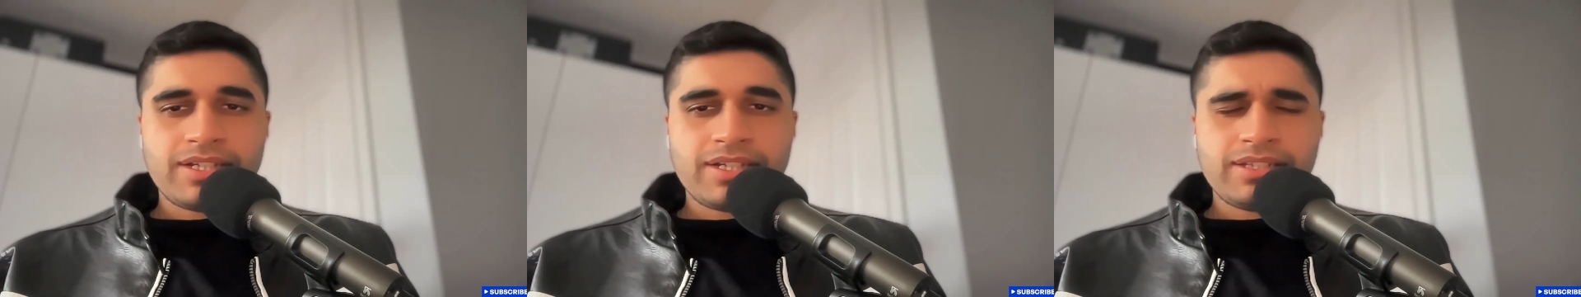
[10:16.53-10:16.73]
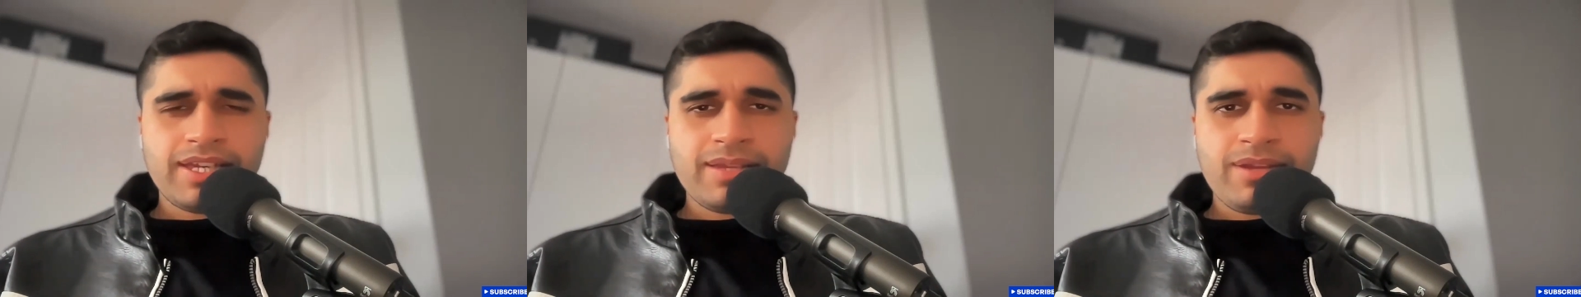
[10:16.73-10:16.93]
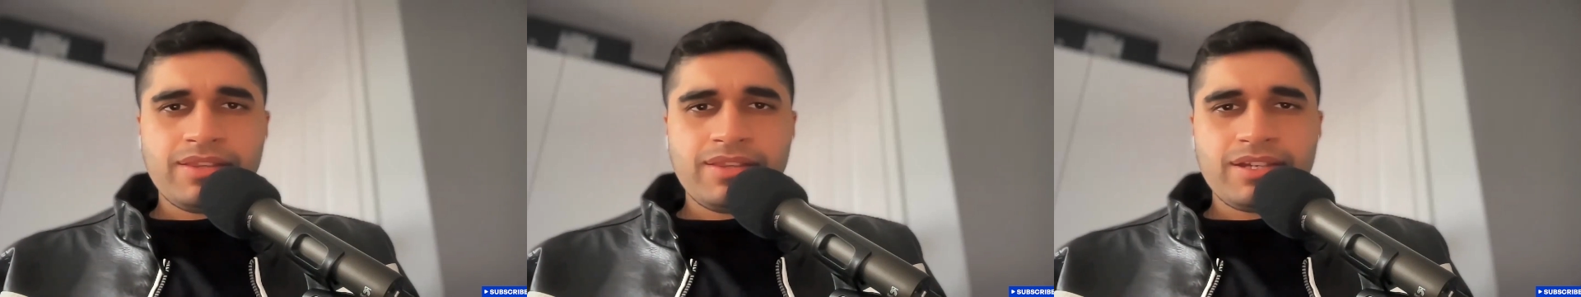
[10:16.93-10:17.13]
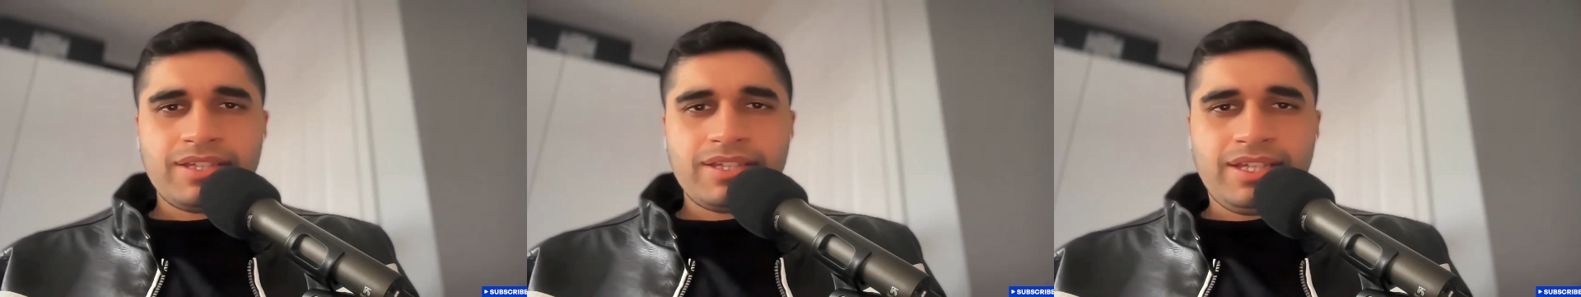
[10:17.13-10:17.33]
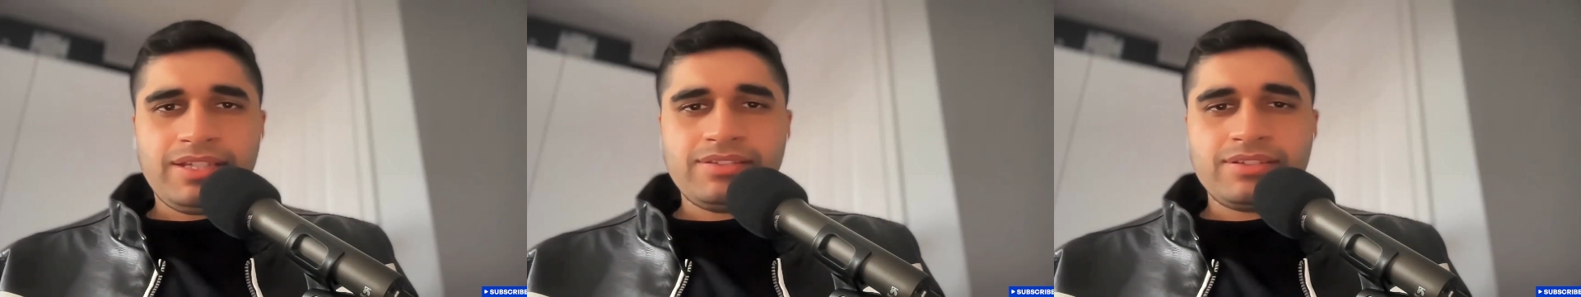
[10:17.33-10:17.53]
claiming that
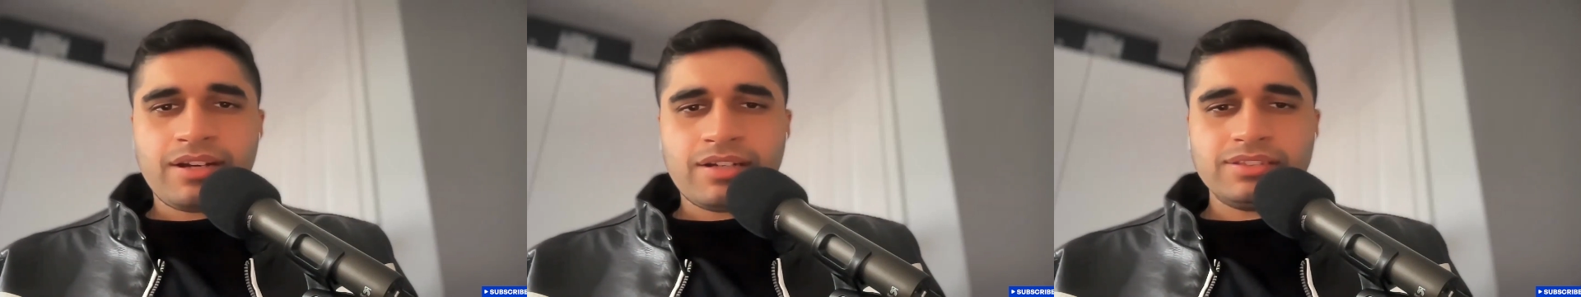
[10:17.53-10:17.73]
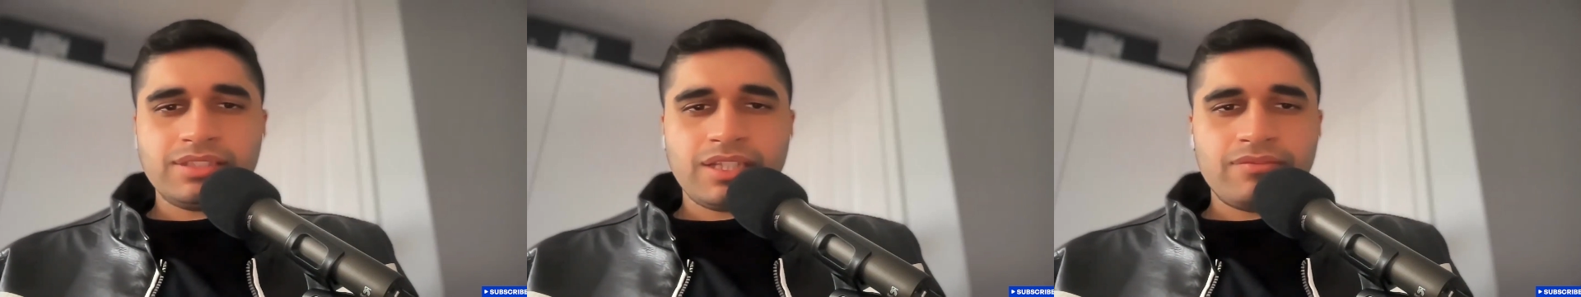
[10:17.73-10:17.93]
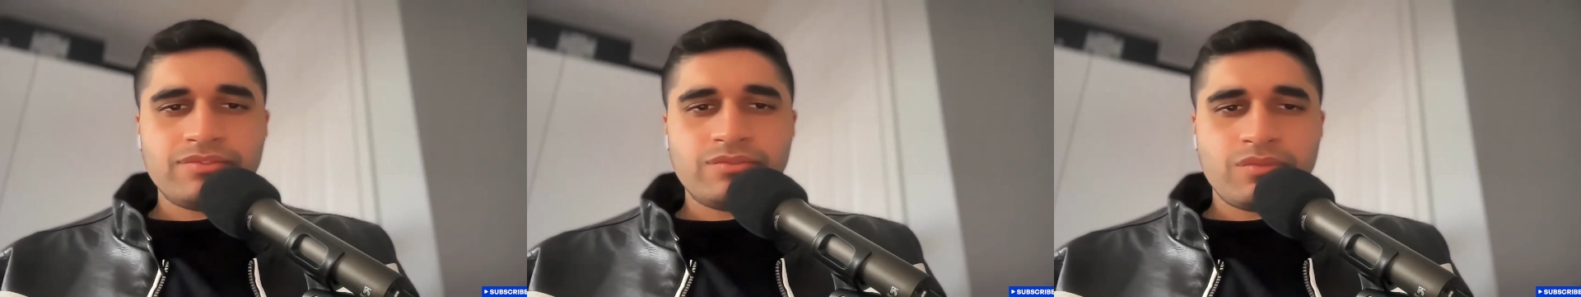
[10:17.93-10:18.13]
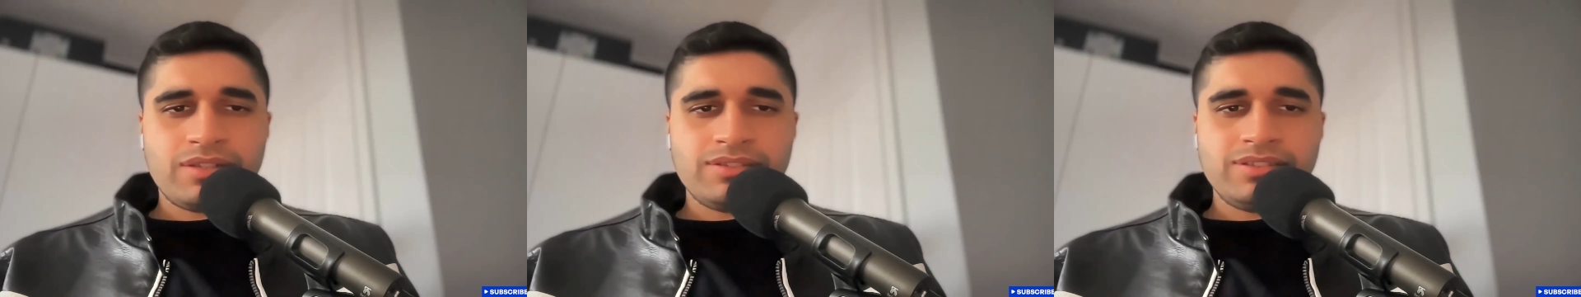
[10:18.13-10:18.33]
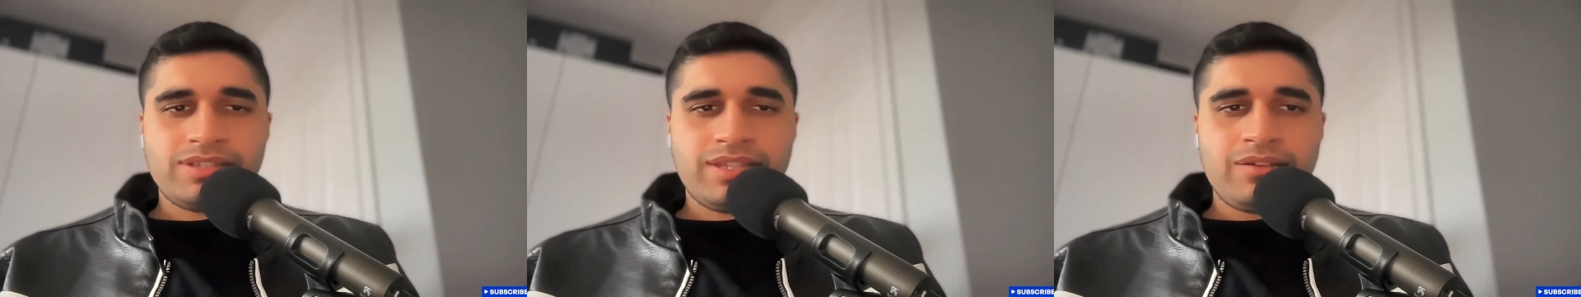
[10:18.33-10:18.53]
he's got loved
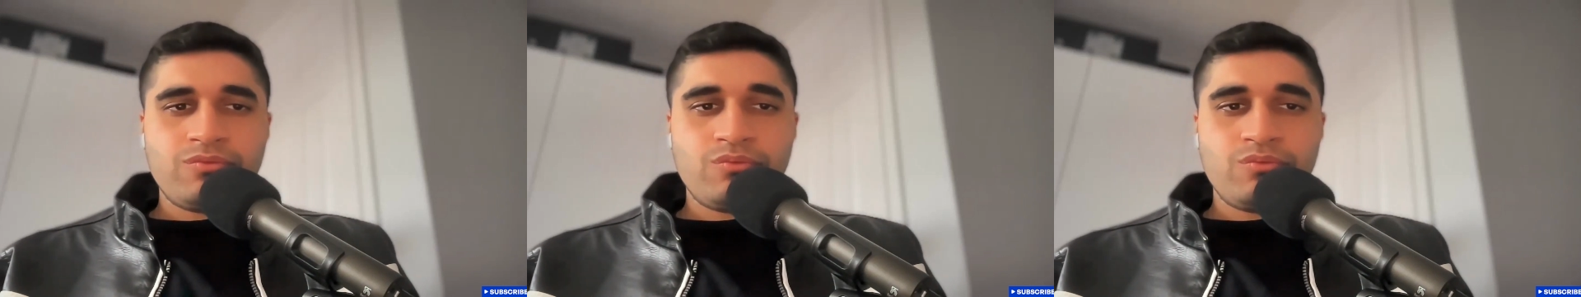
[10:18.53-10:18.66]
ones that